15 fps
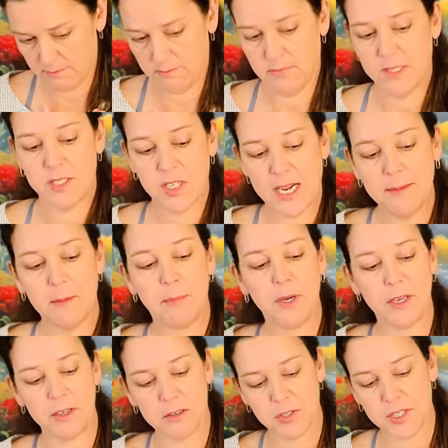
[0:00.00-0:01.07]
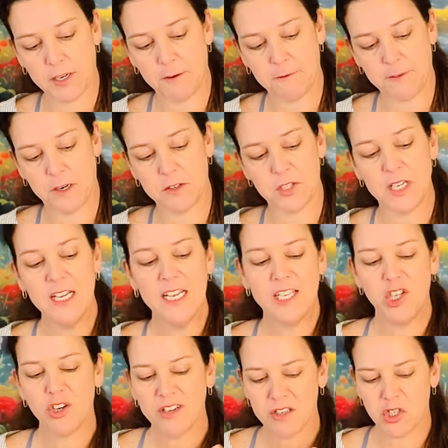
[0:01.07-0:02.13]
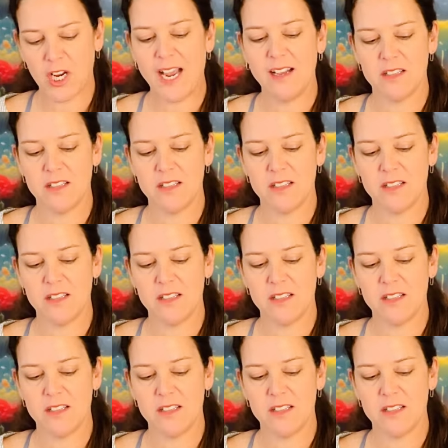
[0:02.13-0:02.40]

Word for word: It's time to put yourself first. You're in a trial.